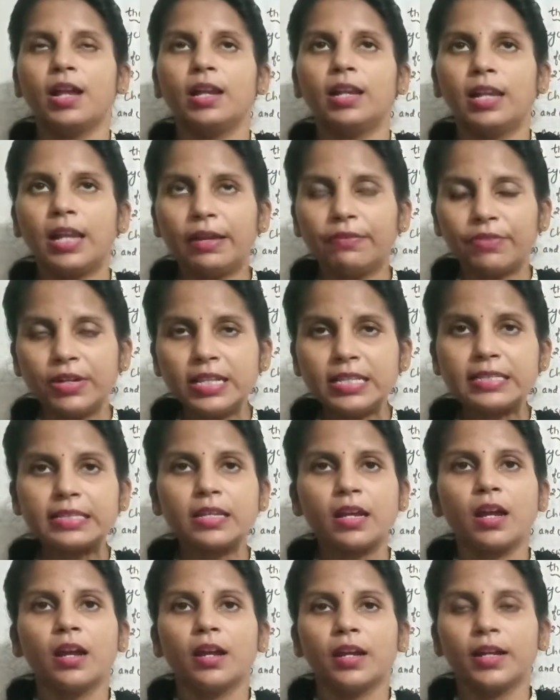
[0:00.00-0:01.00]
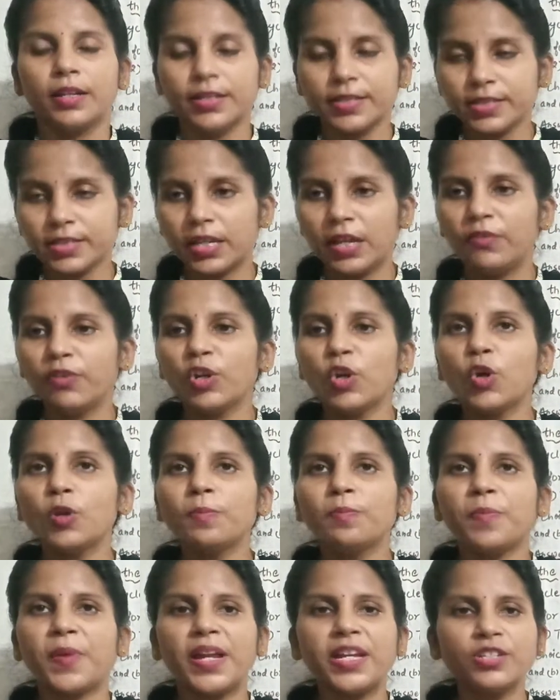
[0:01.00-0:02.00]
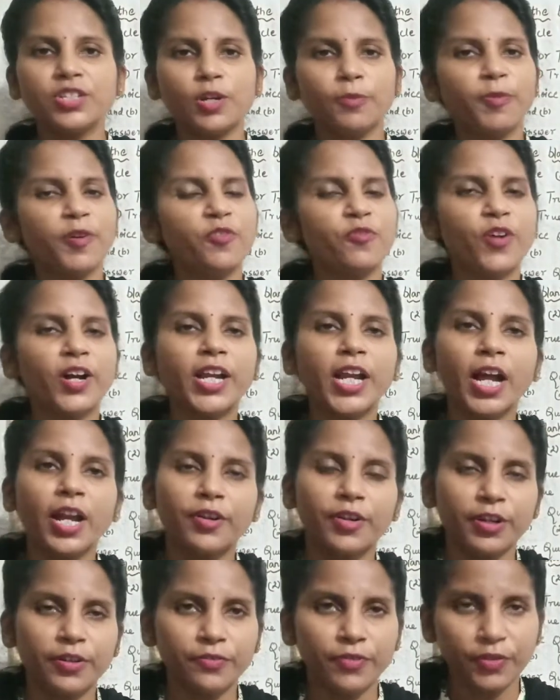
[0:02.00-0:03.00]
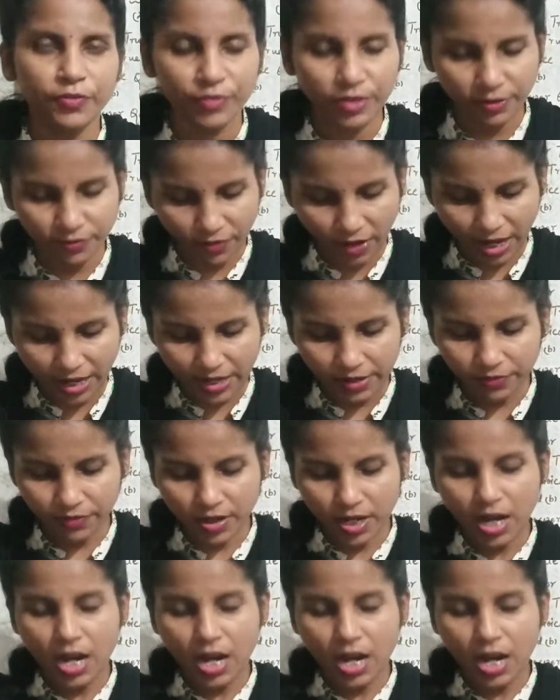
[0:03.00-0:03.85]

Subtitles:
levels. It is given on page number 155